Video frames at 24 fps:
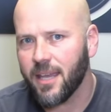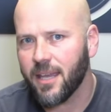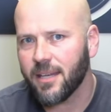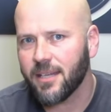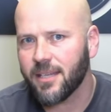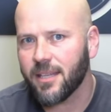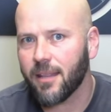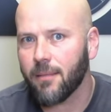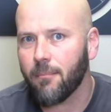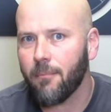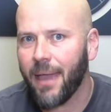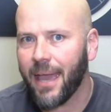
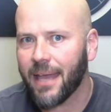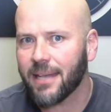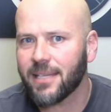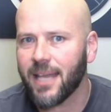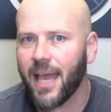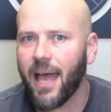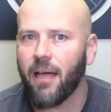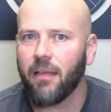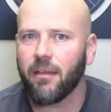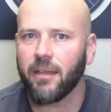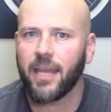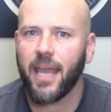into the
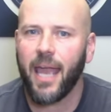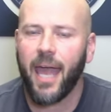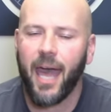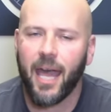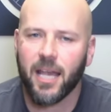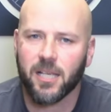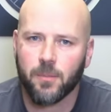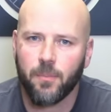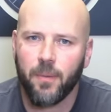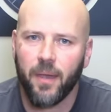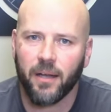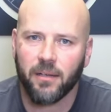mentality
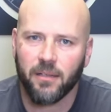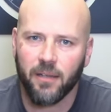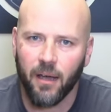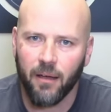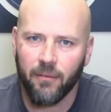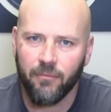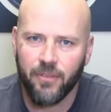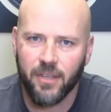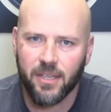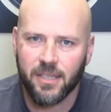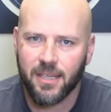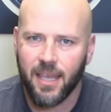aspect
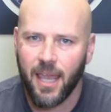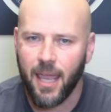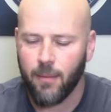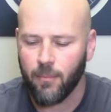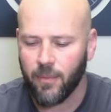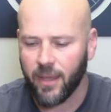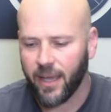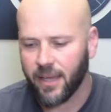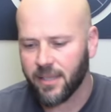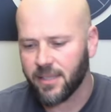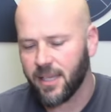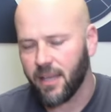of this game,
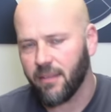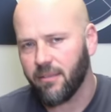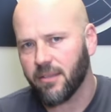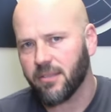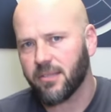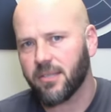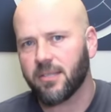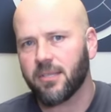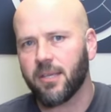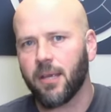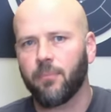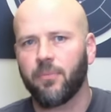like I said,
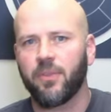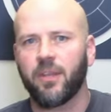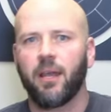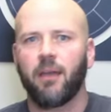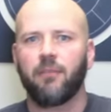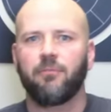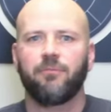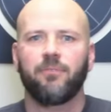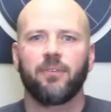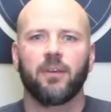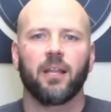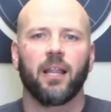this is something I
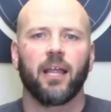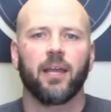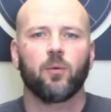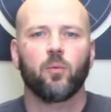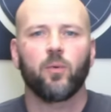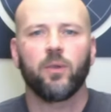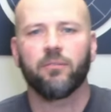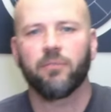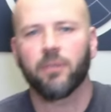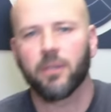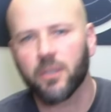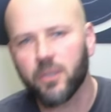feel like
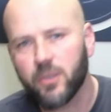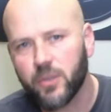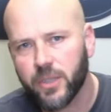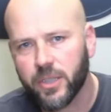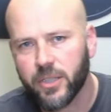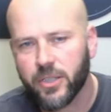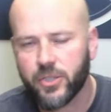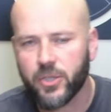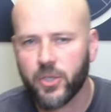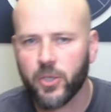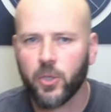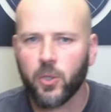we've
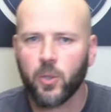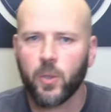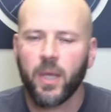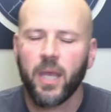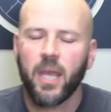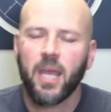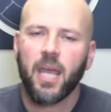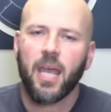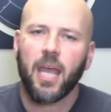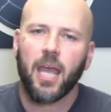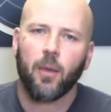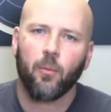alluded to
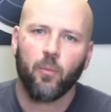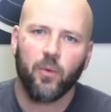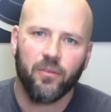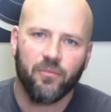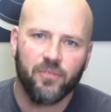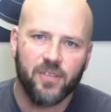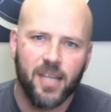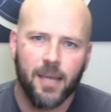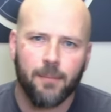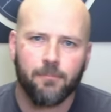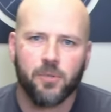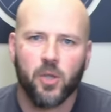and we've
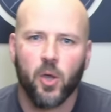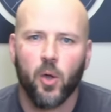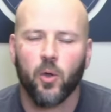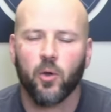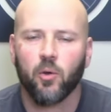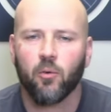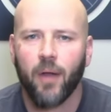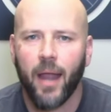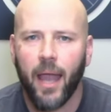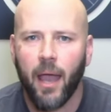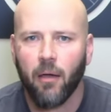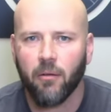tiptoed
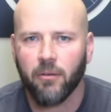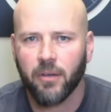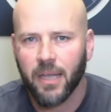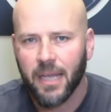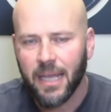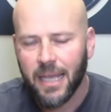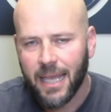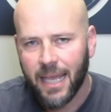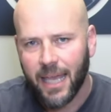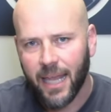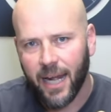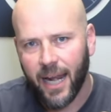around,
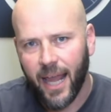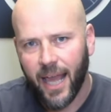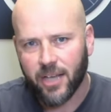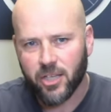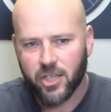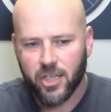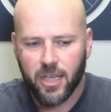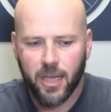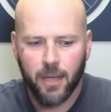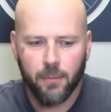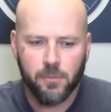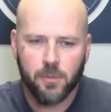and it
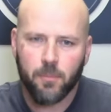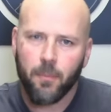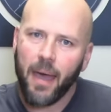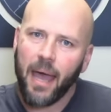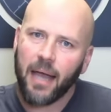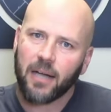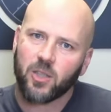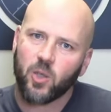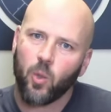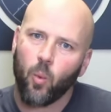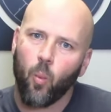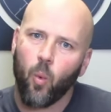actually comes
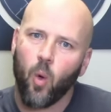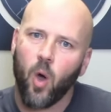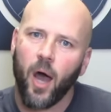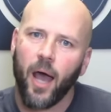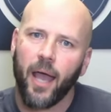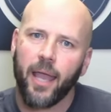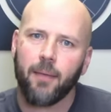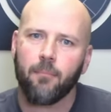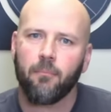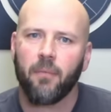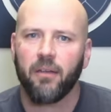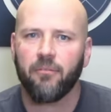back to
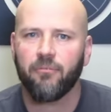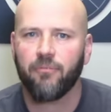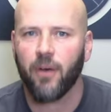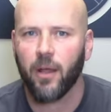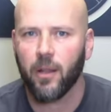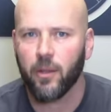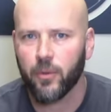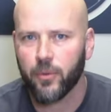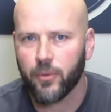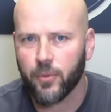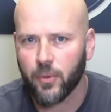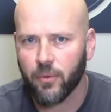why in my
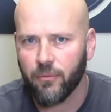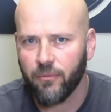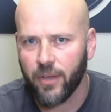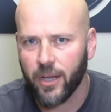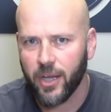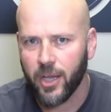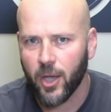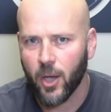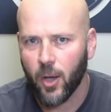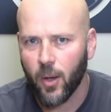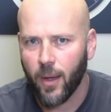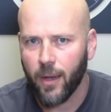follow-through
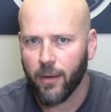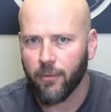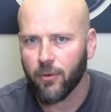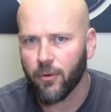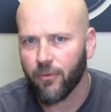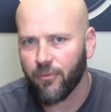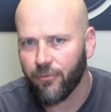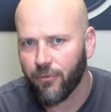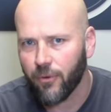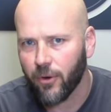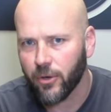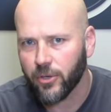video I
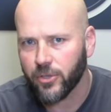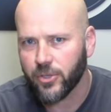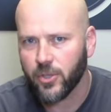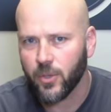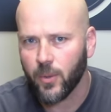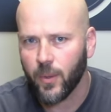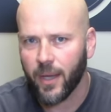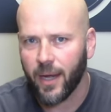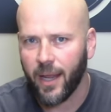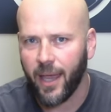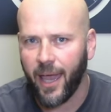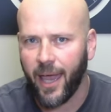referred
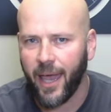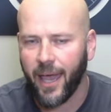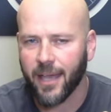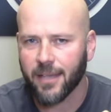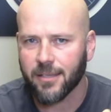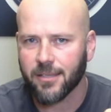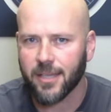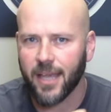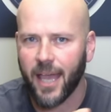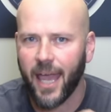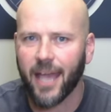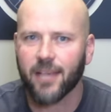to it
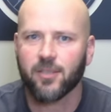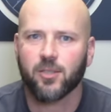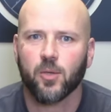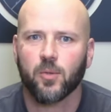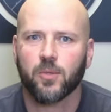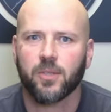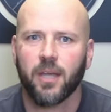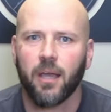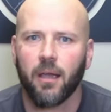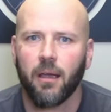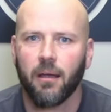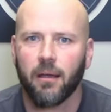as
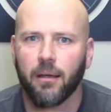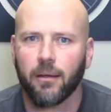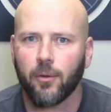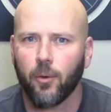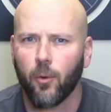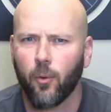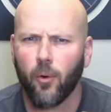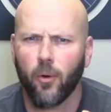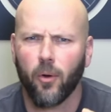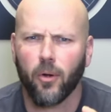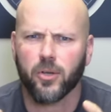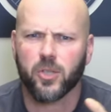esoteric
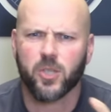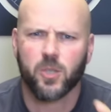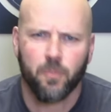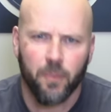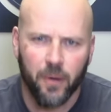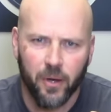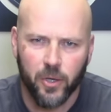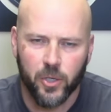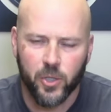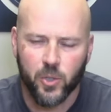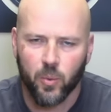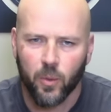or
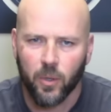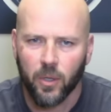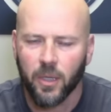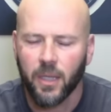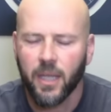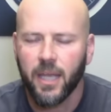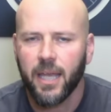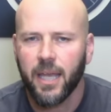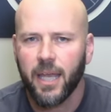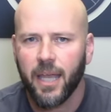spiritual.